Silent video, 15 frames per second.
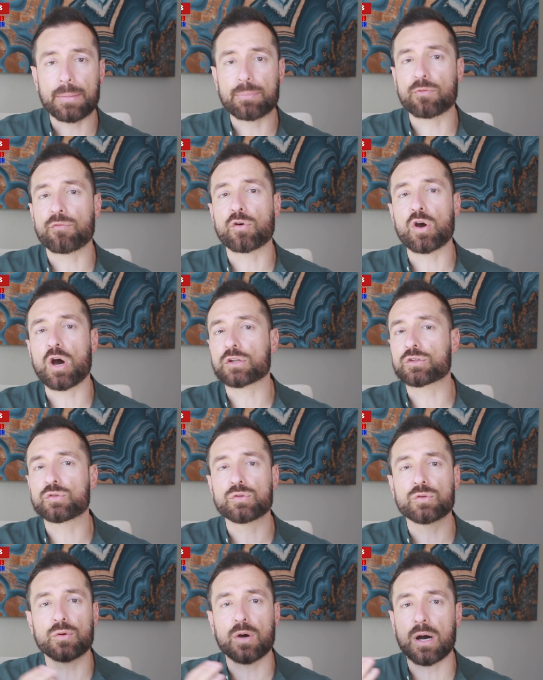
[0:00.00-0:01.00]
People forgot
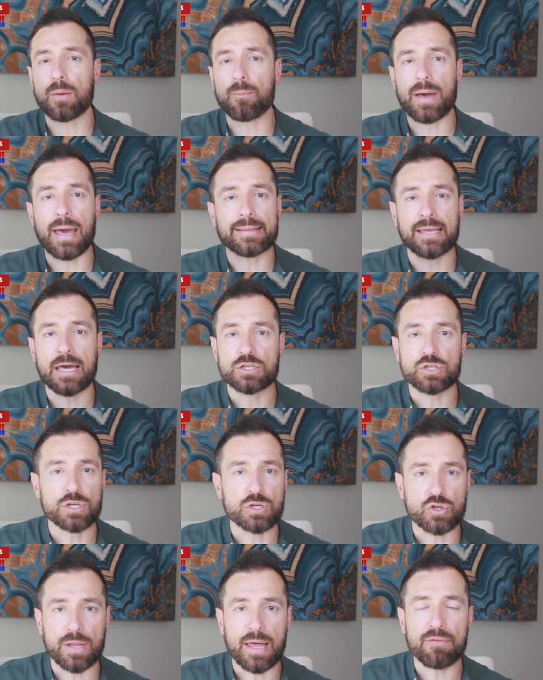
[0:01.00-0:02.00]
to attach
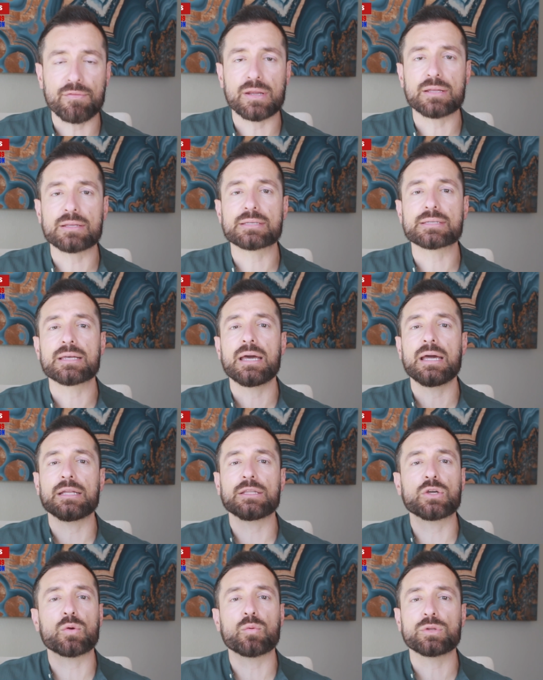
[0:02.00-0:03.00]
initial evidence,
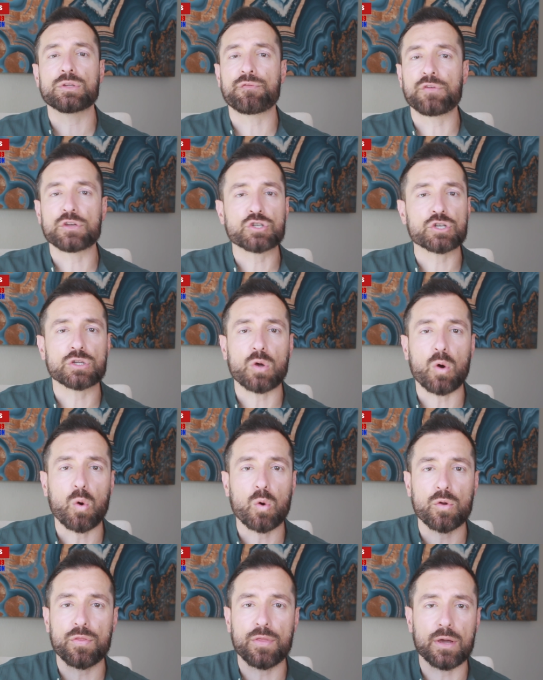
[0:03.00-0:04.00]
they were deficient
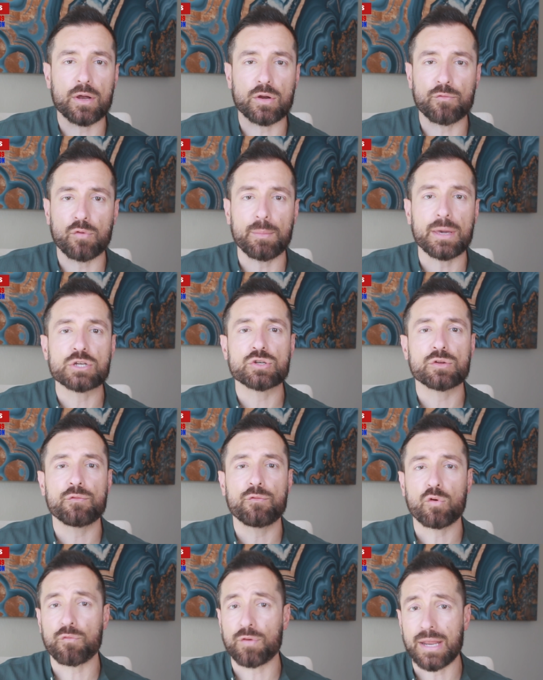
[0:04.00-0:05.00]
or their
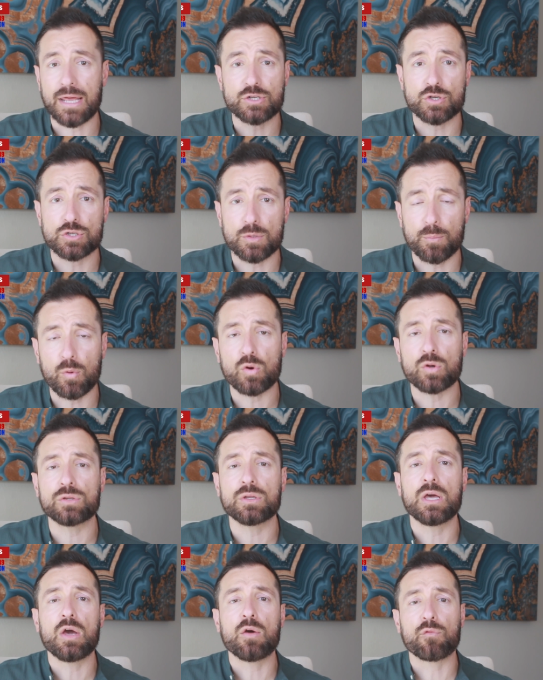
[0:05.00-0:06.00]
information for financial support,